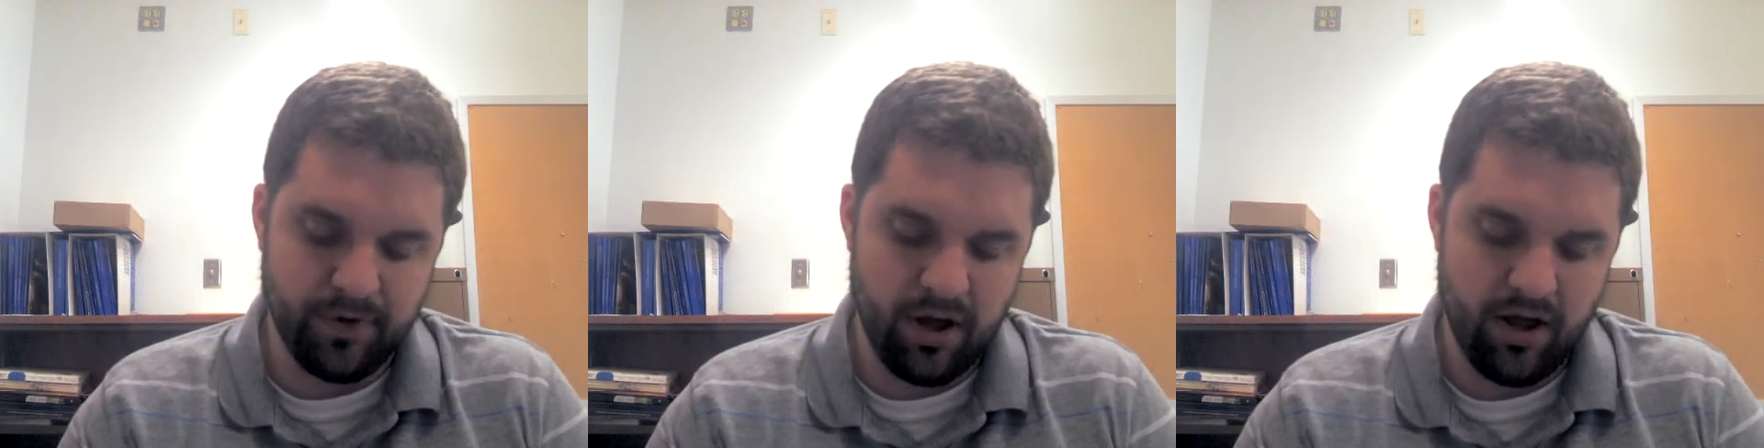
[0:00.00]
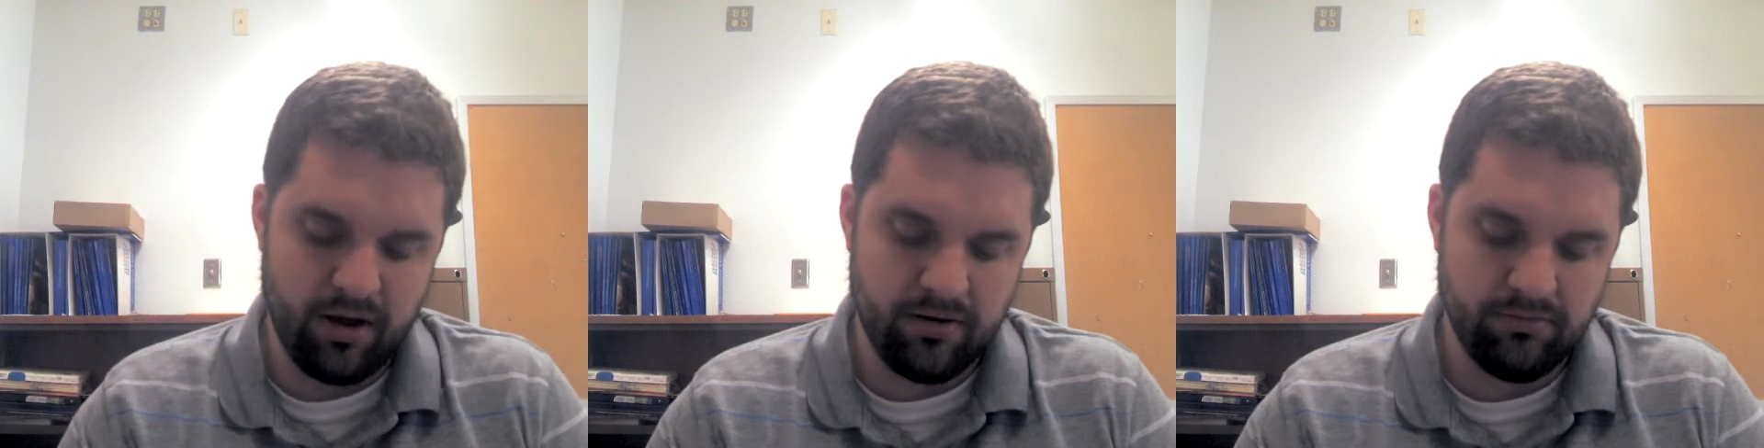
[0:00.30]

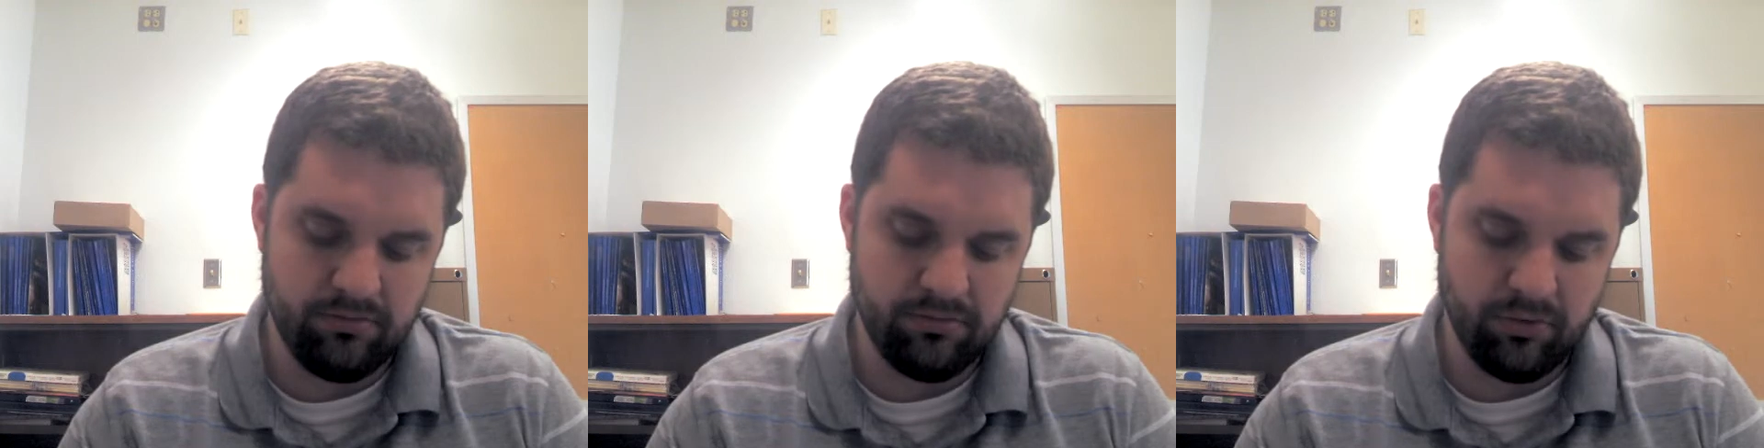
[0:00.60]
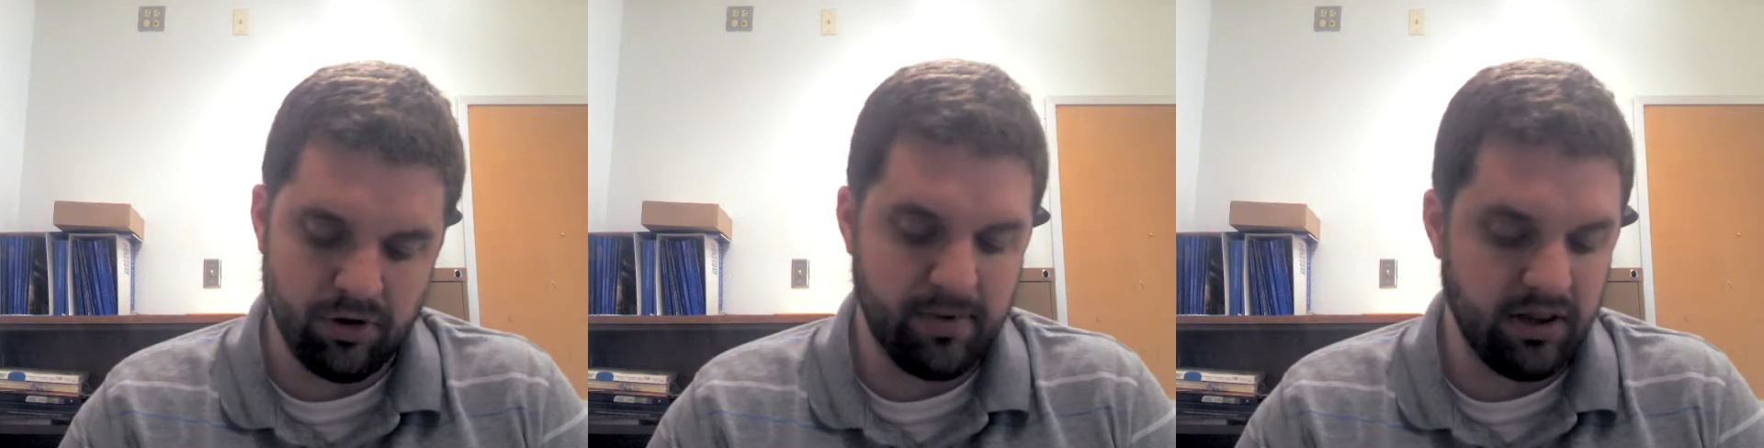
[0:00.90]

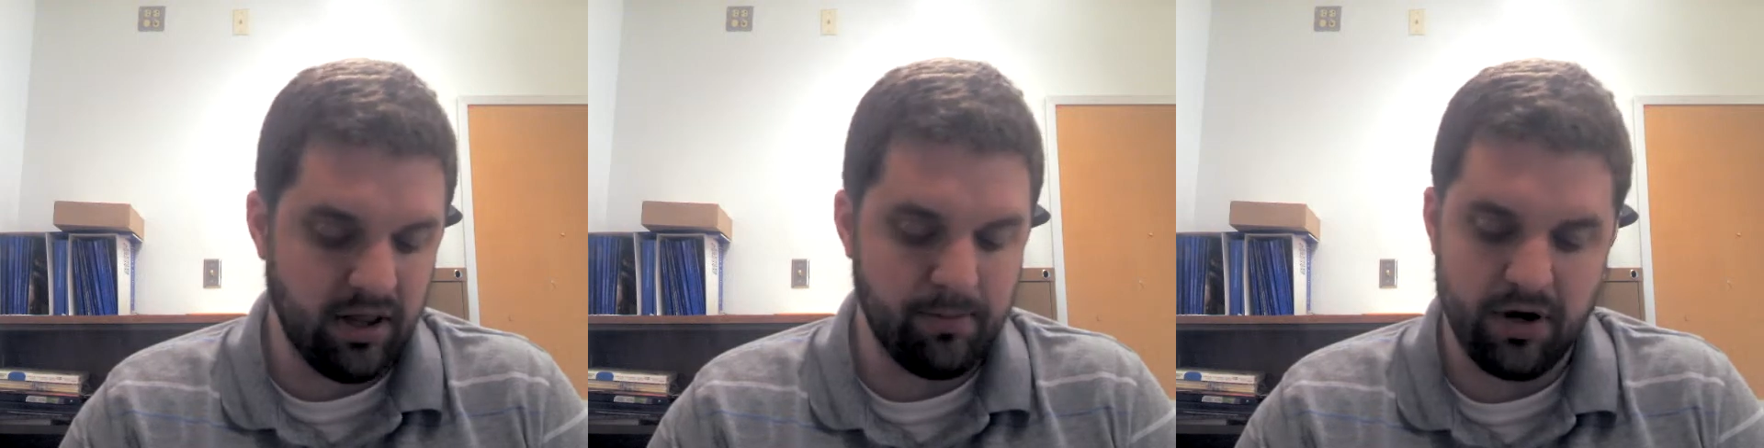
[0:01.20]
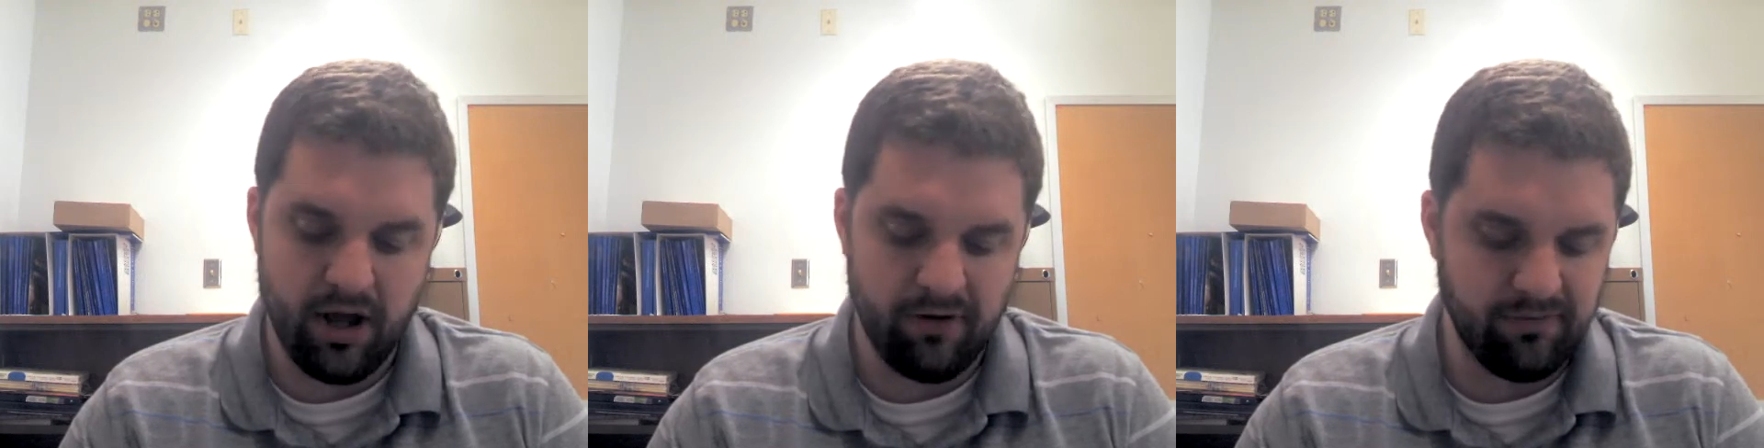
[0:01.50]
or to make a lot of
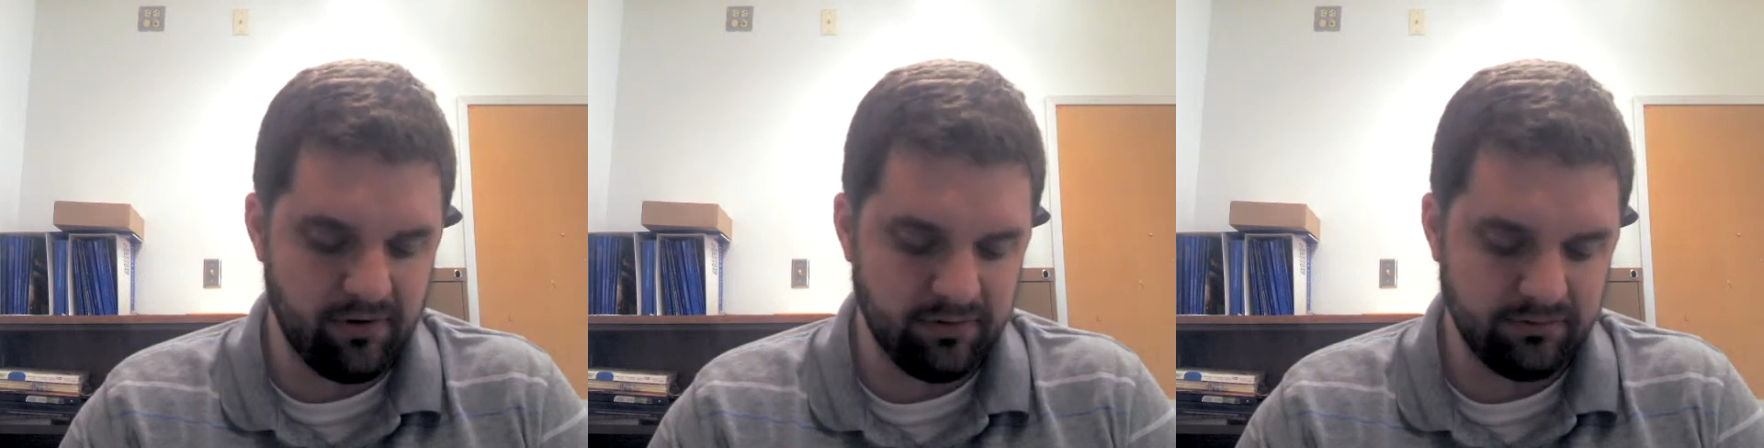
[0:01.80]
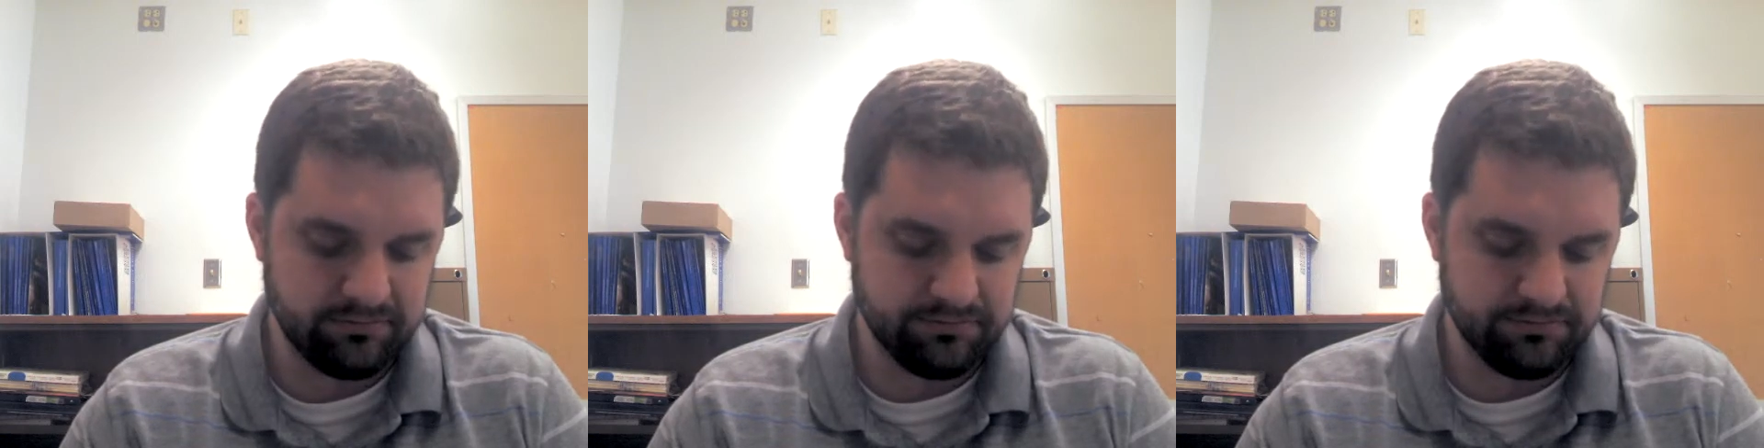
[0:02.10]
money off of.